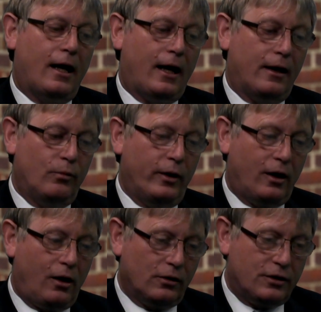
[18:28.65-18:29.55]
And we
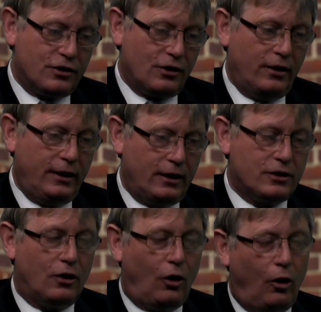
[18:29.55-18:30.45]
are designing it
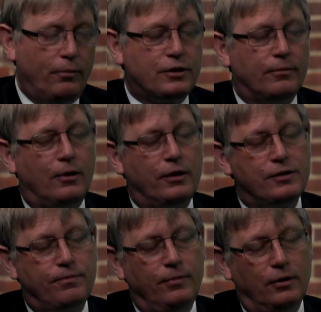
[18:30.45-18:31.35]
to optimize